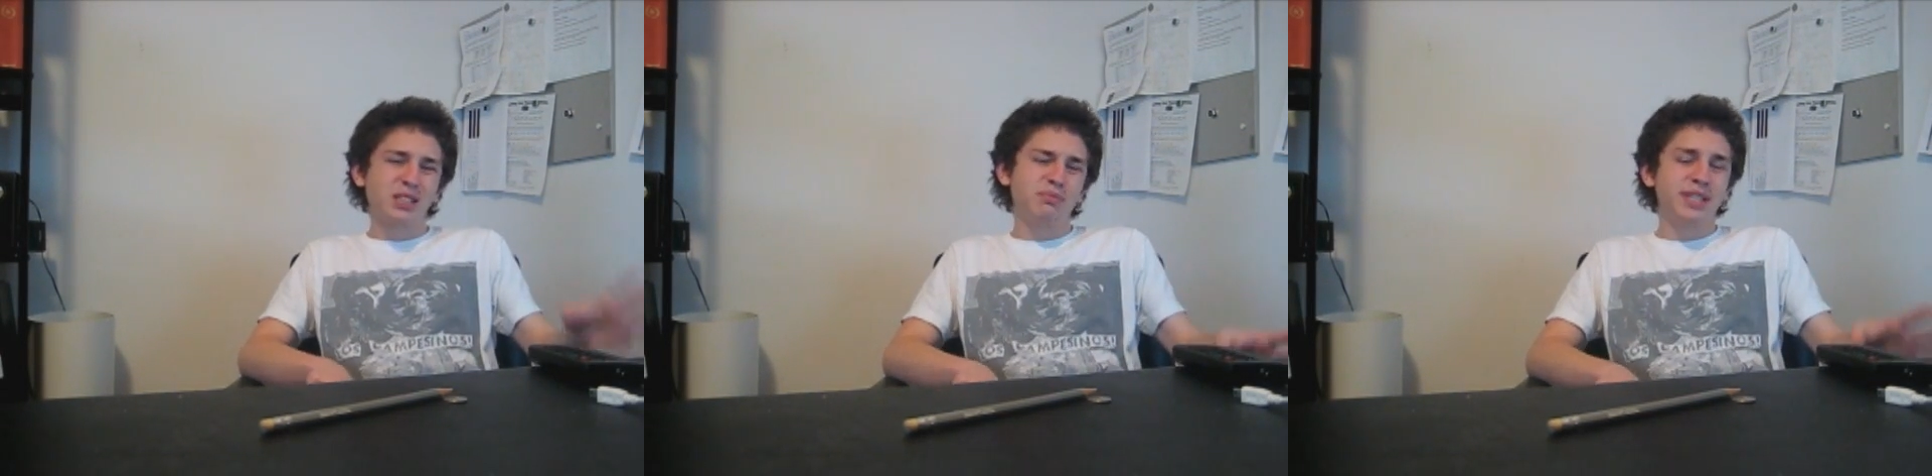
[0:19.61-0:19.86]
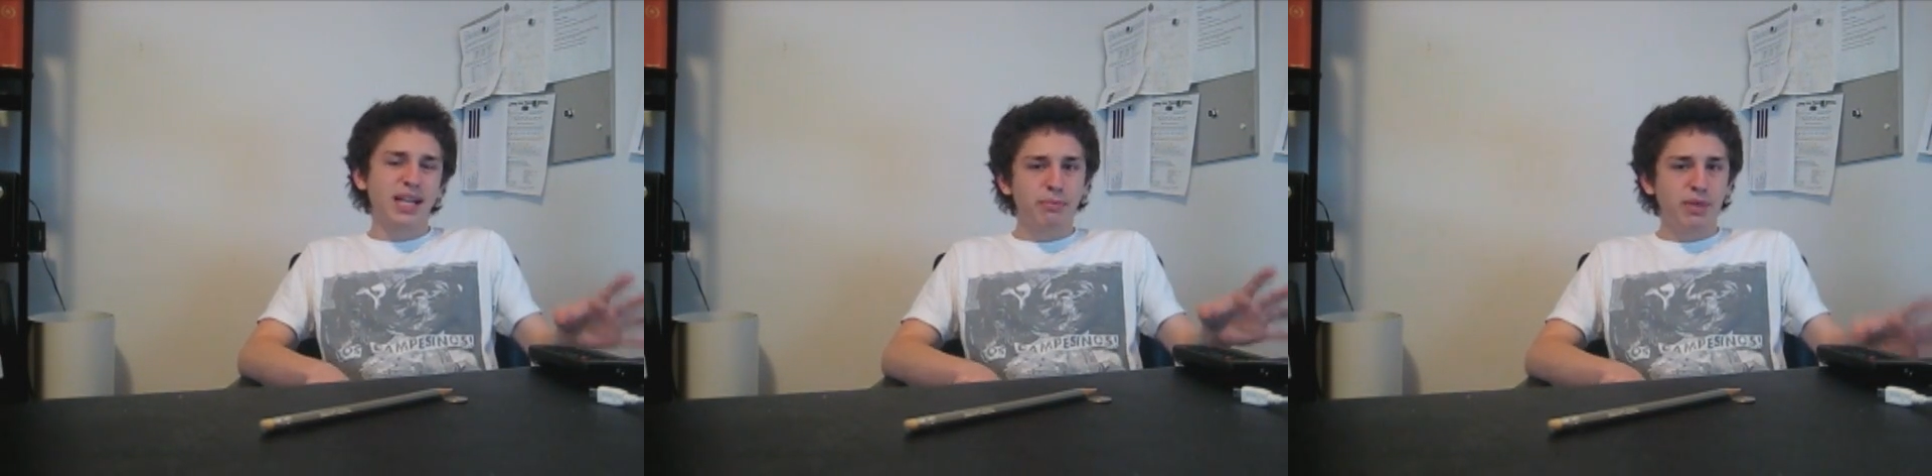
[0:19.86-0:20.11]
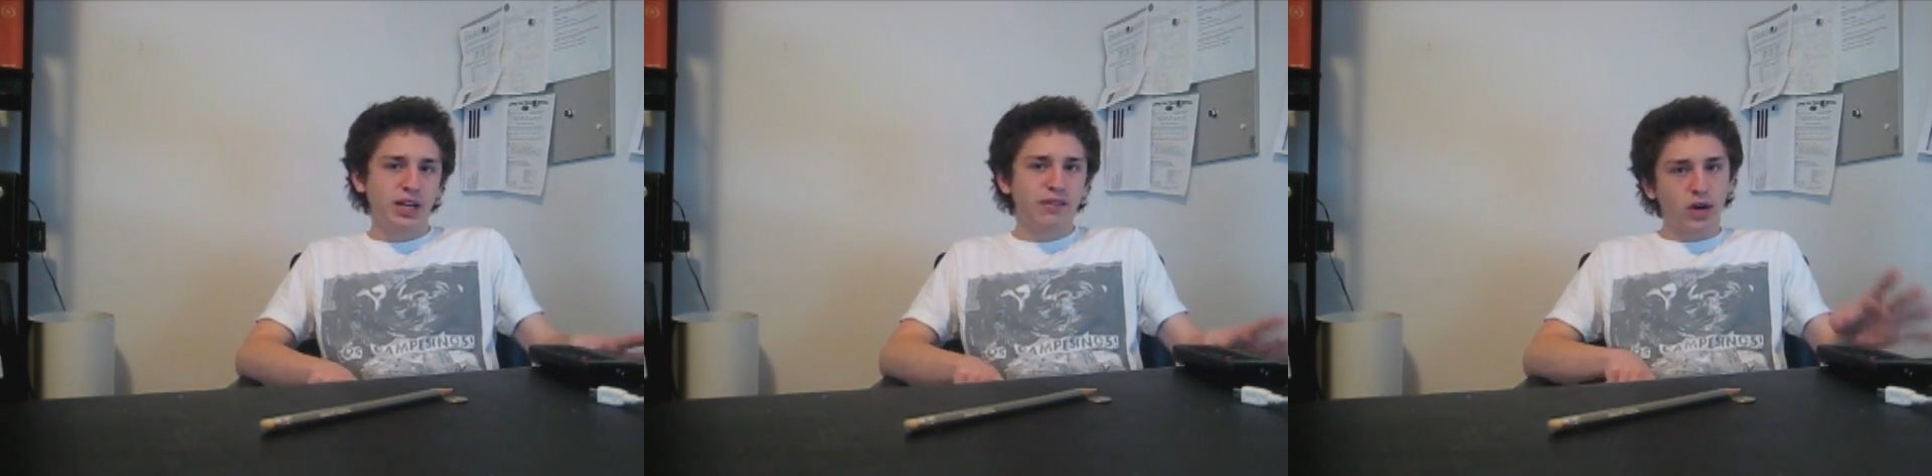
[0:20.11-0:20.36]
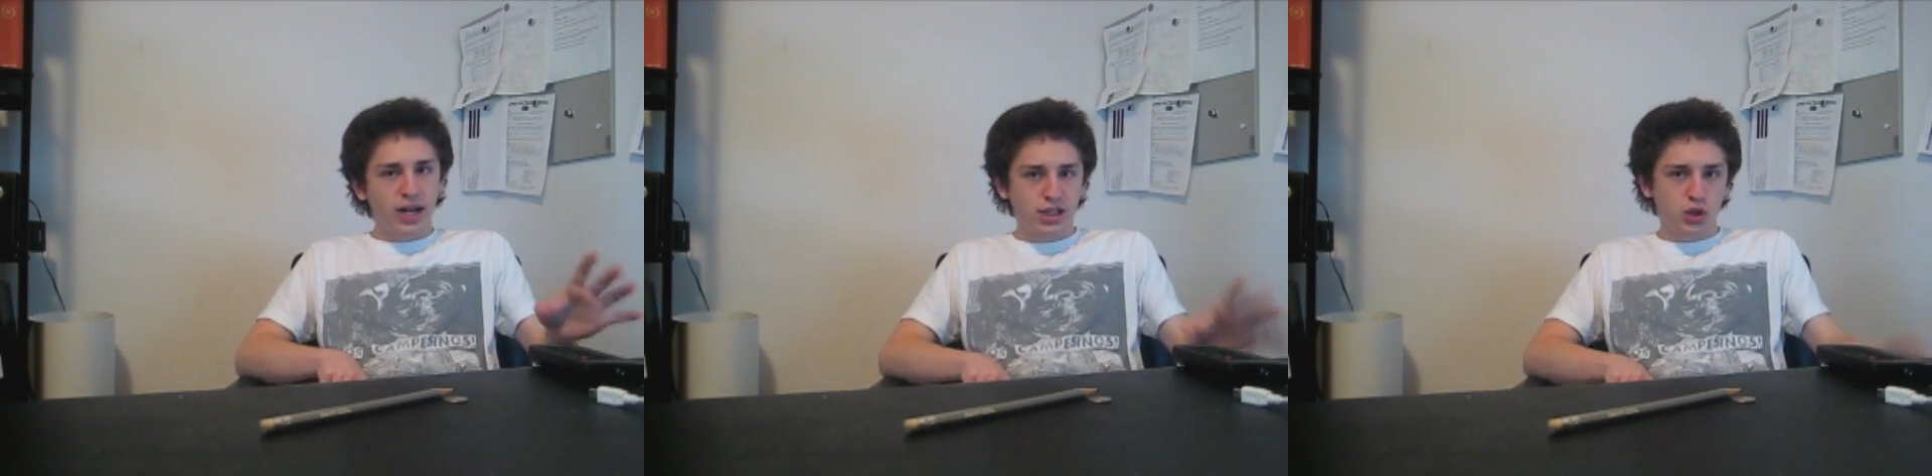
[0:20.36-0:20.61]
been that big for
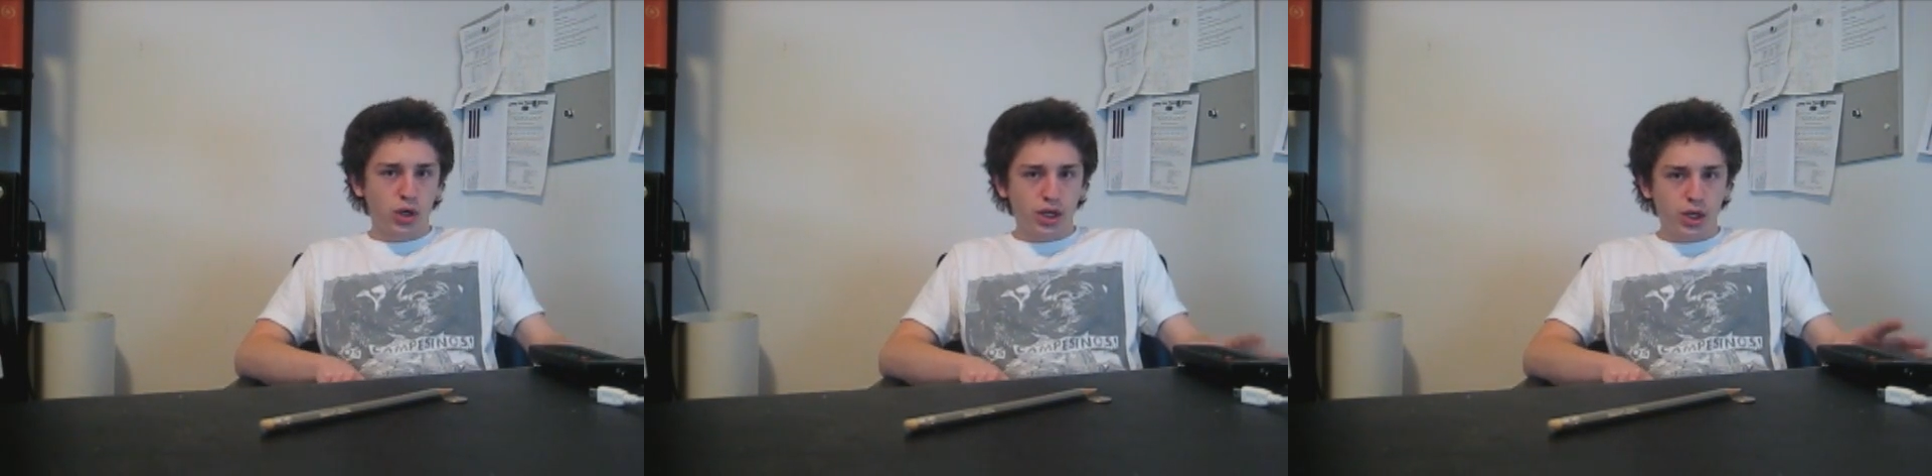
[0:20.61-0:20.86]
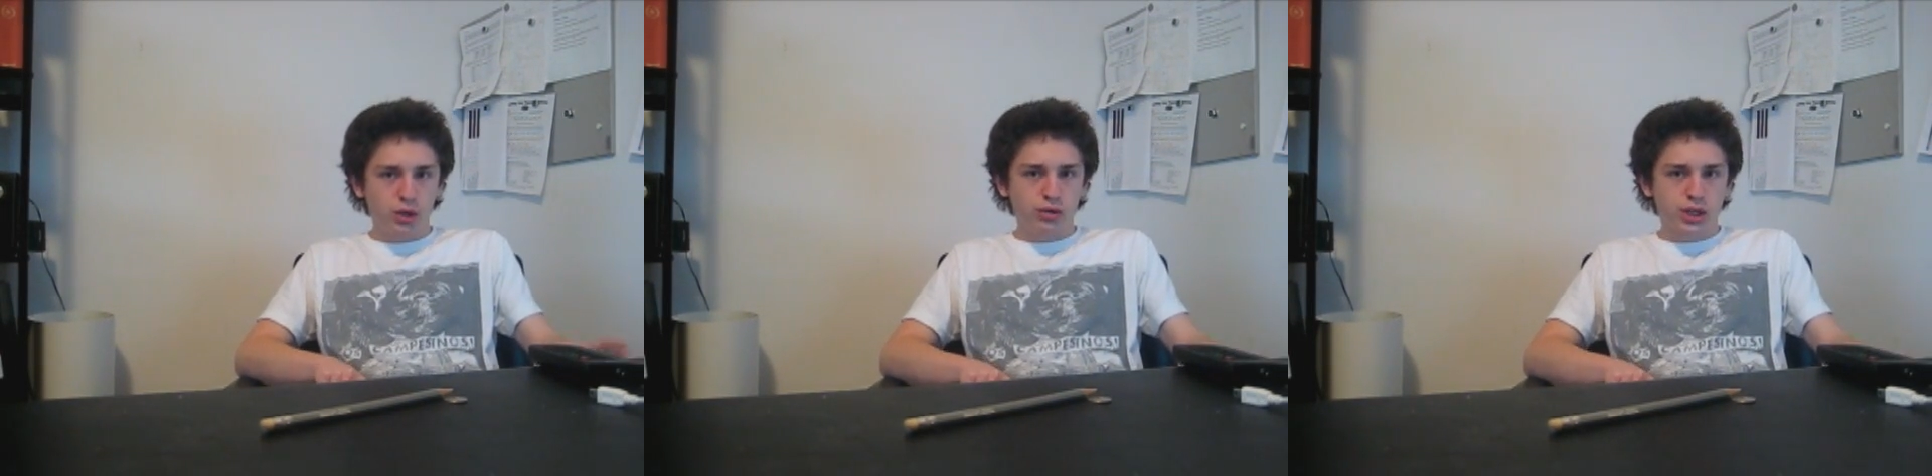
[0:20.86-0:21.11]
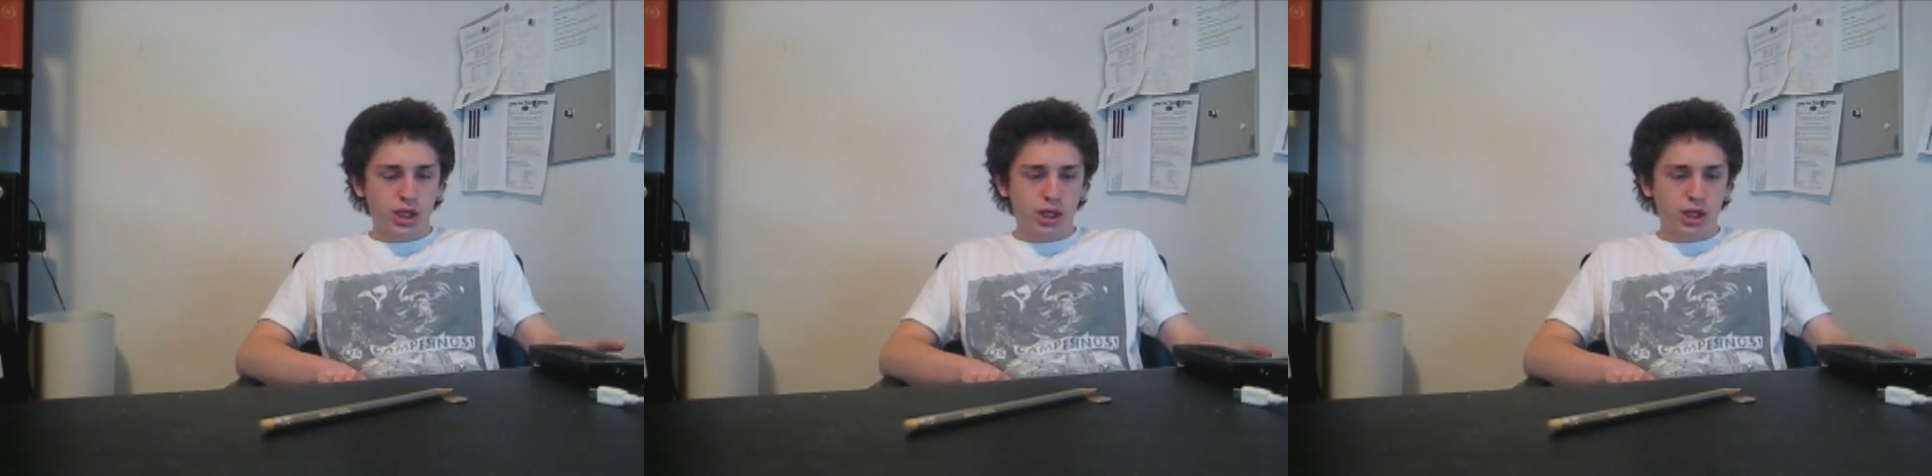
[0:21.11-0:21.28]
Android news.